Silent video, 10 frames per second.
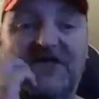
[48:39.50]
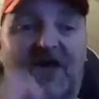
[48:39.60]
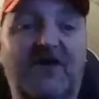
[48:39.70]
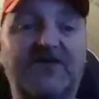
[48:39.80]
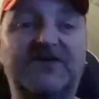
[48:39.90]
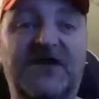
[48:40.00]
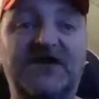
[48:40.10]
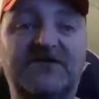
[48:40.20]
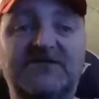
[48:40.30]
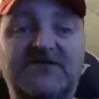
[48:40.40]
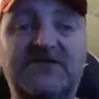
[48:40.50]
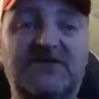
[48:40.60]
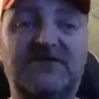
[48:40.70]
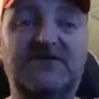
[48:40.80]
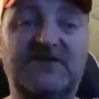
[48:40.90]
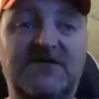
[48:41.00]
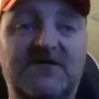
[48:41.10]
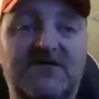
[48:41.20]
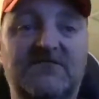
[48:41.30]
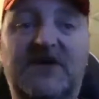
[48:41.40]
Oh, you're tired?
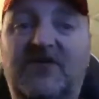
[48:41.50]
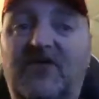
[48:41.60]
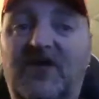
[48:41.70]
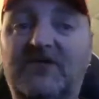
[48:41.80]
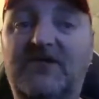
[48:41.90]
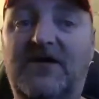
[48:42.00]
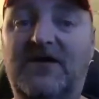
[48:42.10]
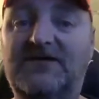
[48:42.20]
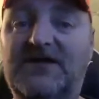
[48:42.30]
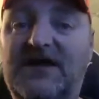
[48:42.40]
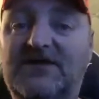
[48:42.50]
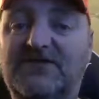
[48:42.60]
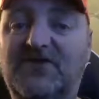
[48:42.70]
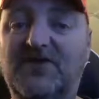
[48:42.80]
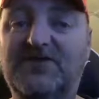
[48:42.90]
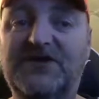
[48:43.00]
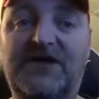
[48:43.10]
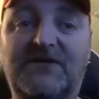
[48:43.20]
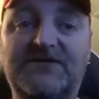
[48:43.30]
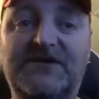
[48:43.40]
Been a long day at school
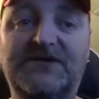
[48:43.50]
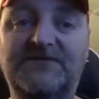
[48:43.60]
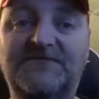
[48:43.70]
today, was it?